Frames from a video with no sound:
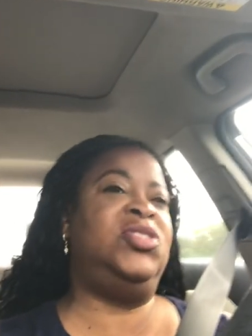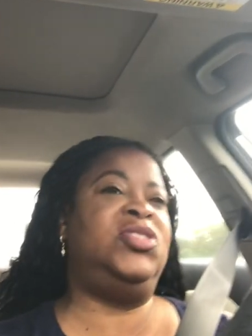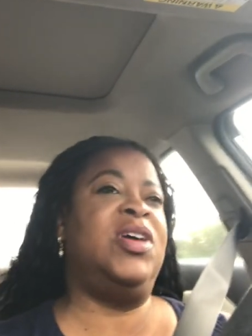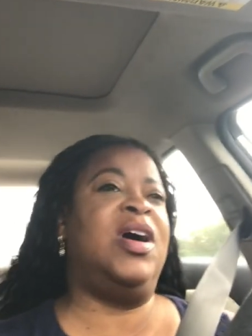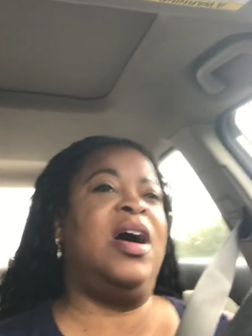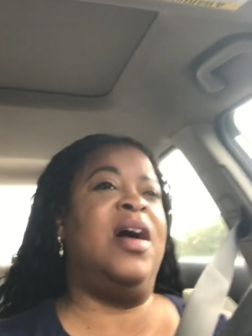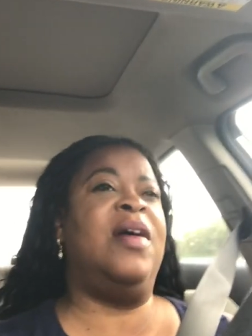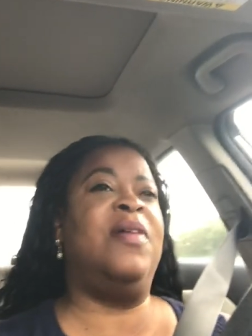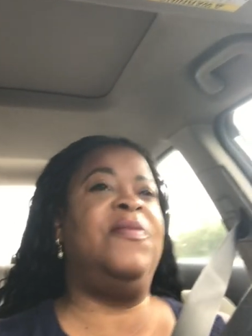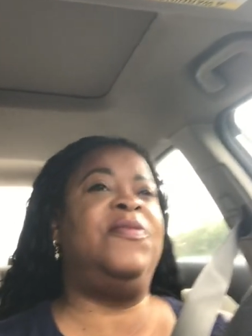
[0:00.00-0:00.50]

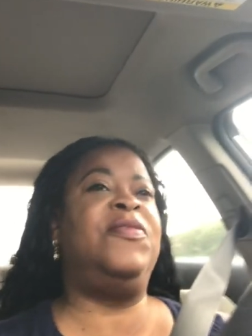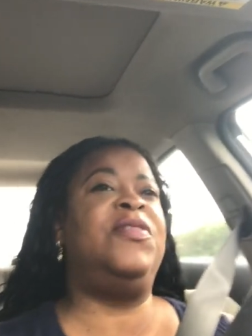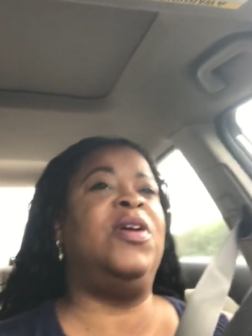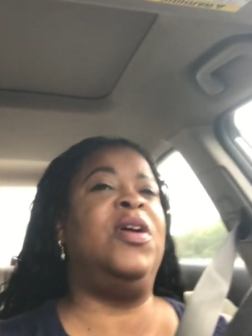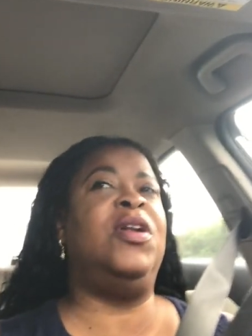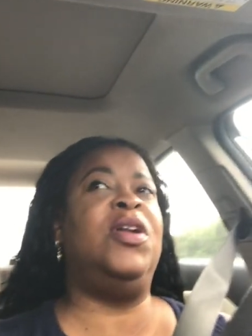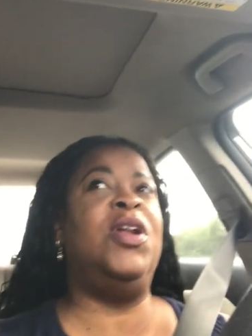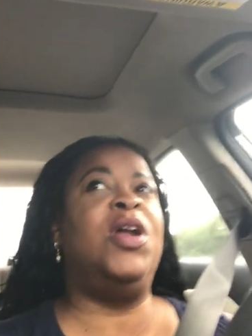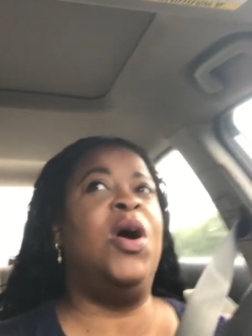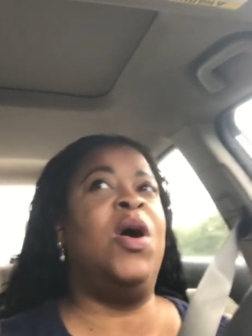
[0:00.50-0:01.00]
job for
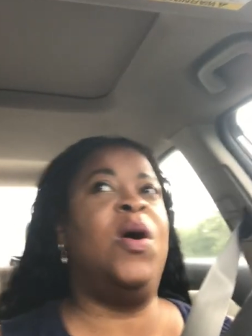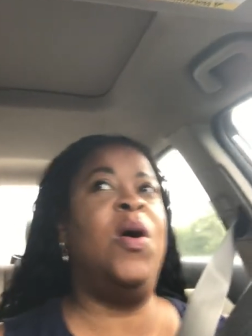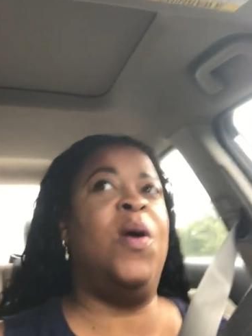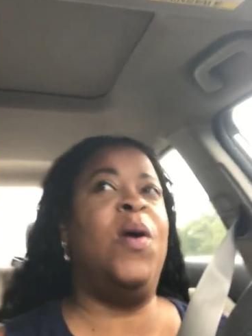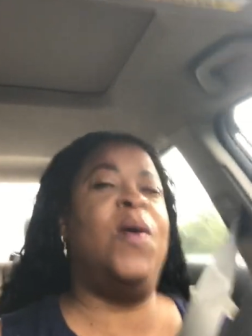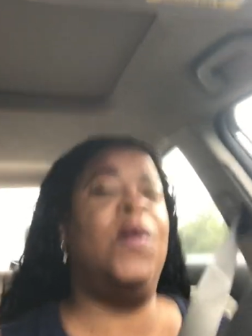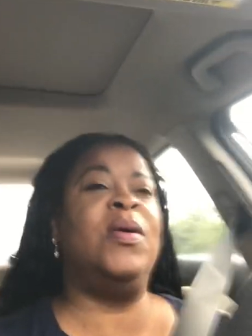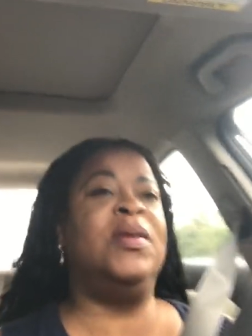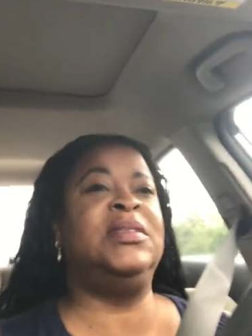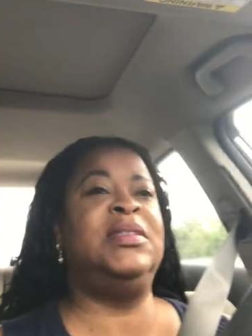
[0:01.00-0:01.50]
a
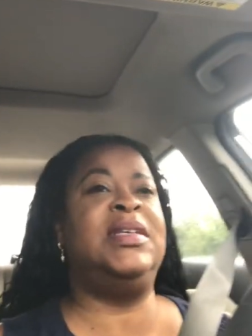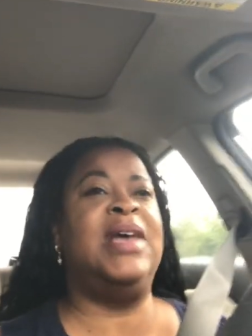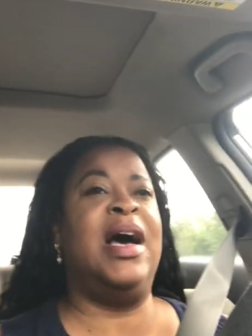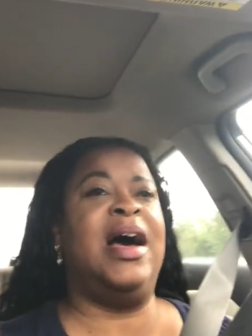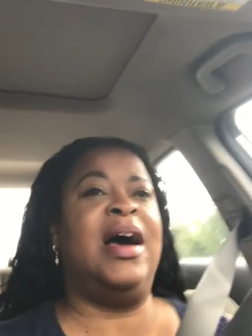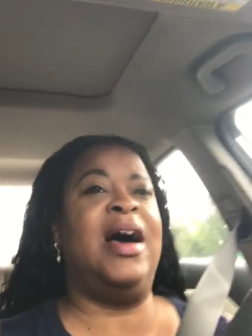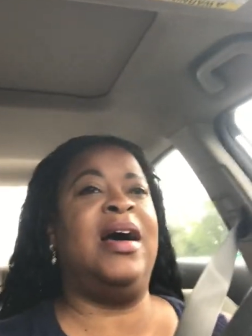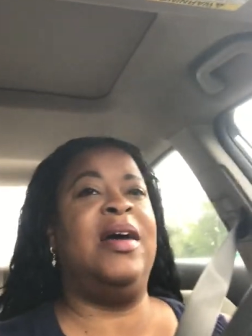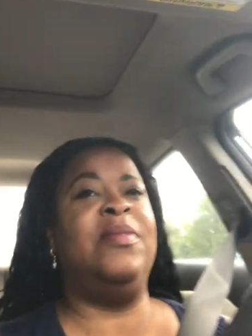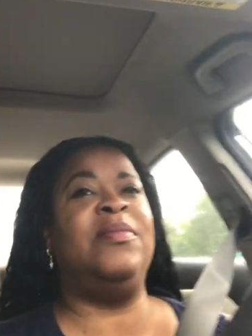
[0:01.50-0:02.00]
long
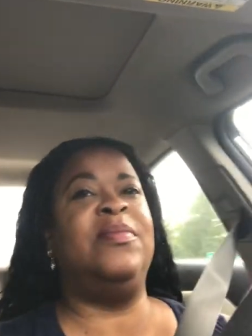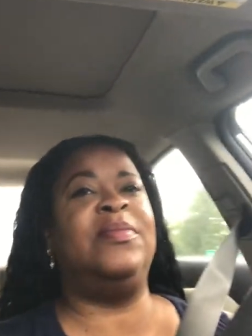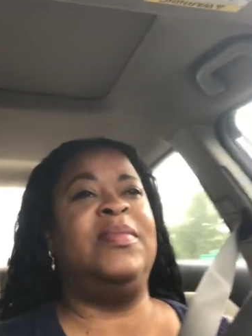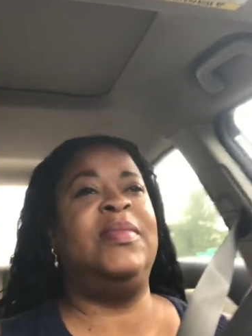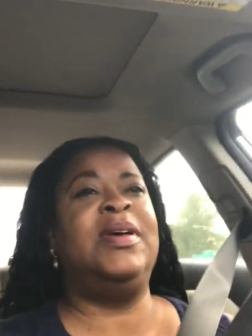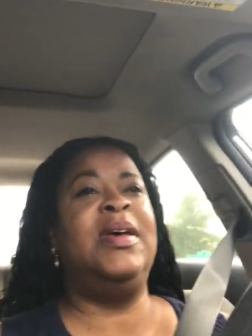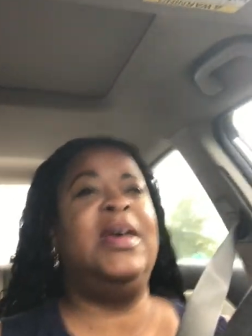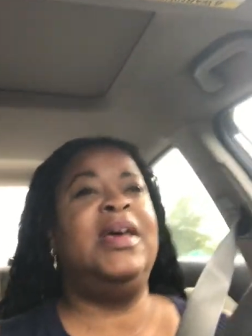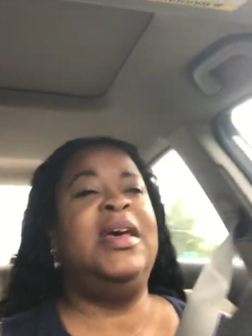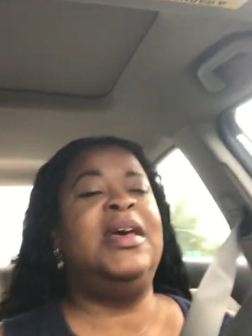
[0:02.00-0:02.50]
time.
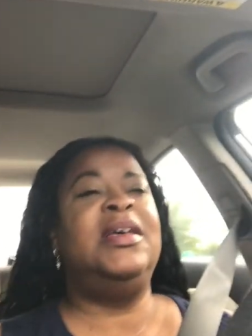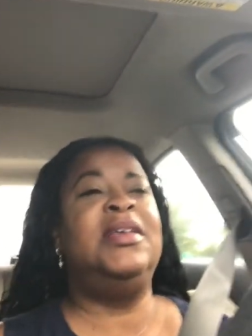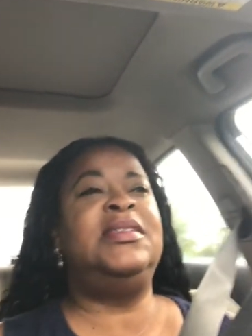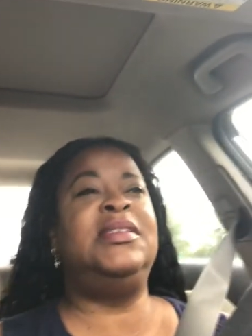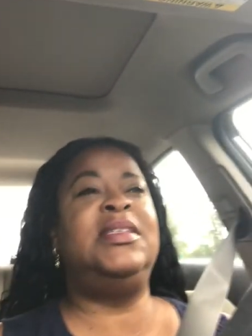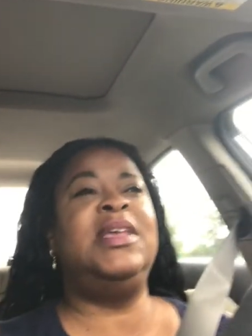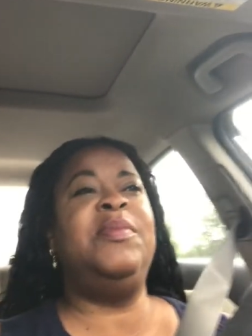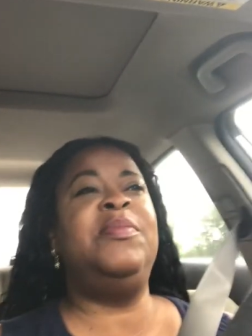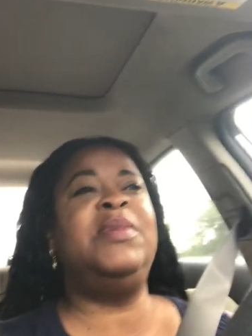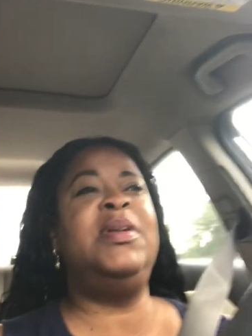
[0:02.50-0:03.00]

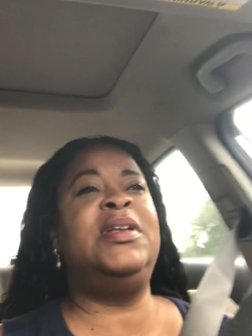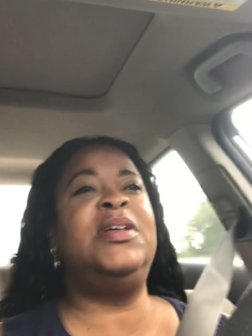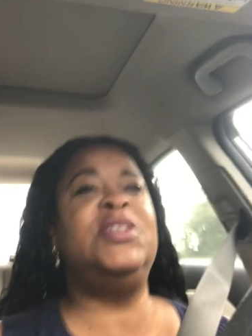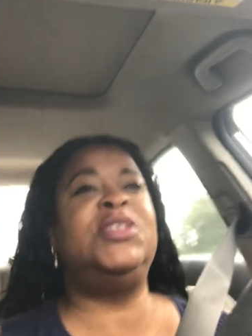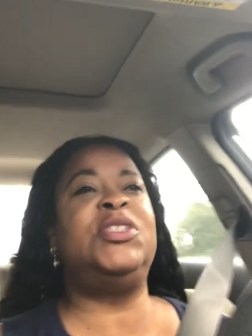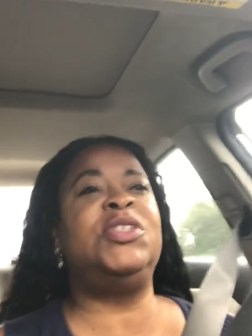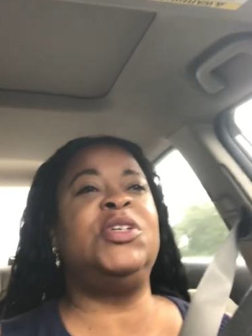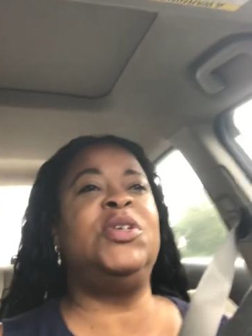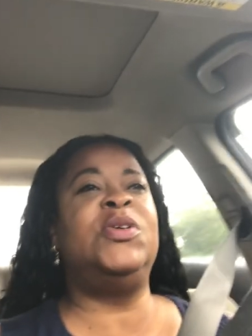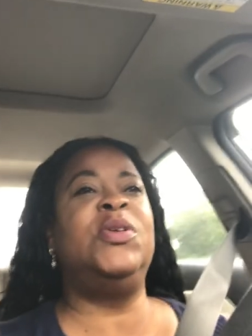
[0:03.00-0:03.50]
Similar
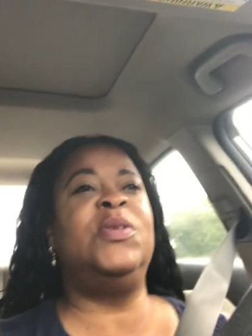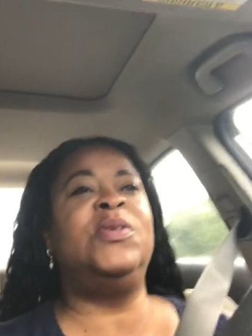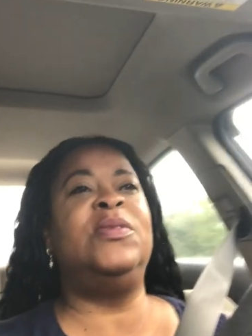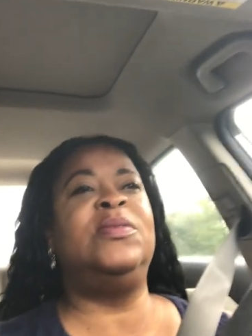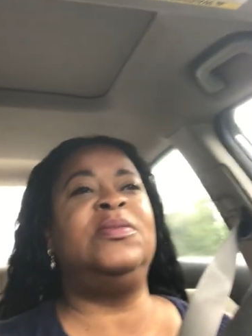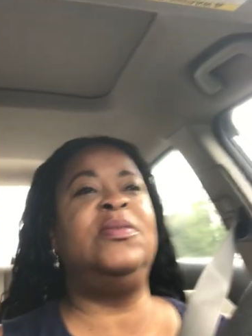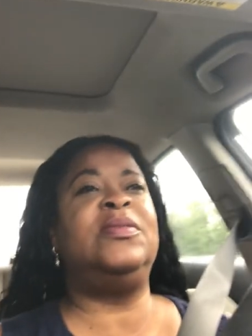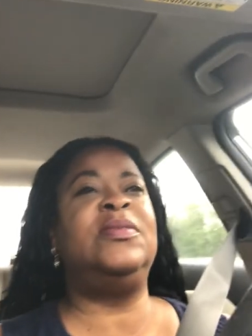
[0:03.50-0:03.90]
to